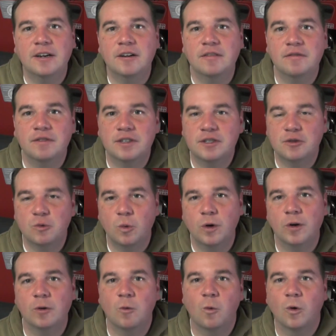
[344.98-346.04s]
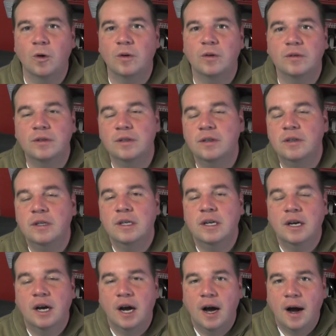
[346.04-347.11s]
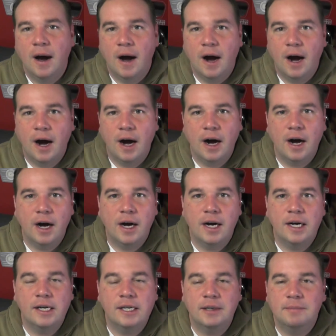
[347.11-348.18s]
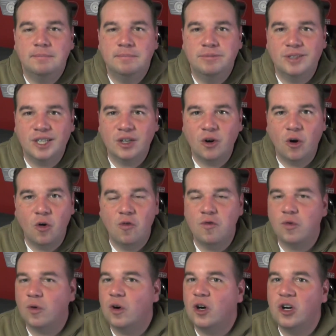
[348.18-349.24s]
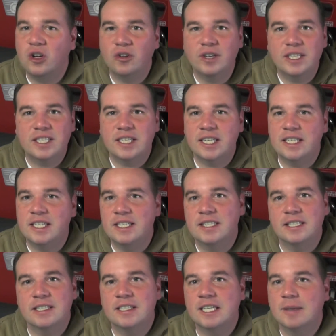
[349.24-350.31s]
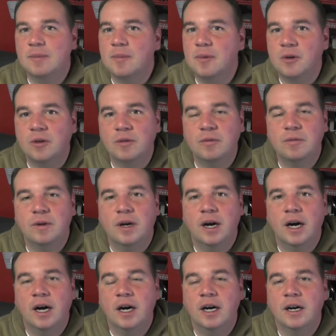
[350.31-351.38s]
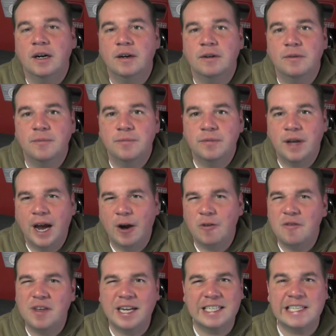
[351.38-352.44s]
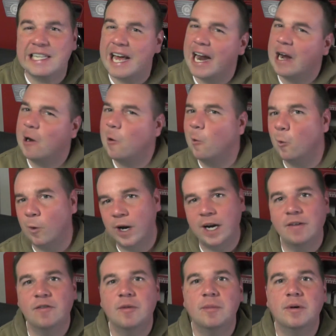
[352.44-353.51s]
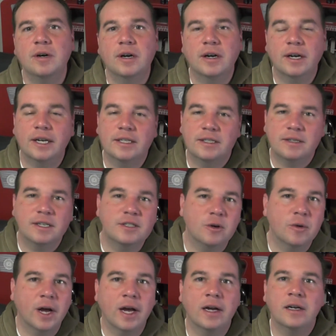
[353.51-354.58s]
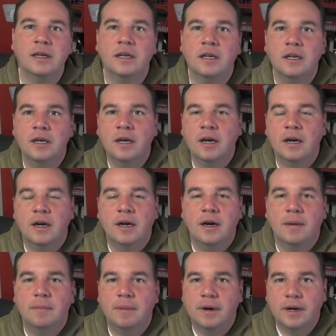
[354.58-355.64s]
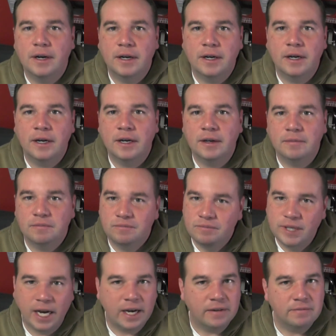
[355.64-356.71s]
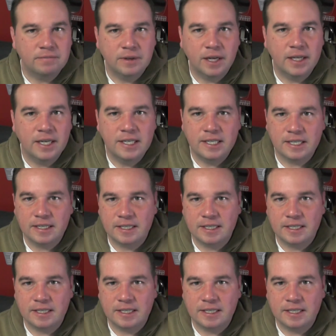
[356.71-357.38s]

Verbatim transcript: of this weird world. Uh, but overall, it's, it's easily skippable. Uh, I don't think it's that great of a book. It's, it's okay. But uh, yeah, uh, easily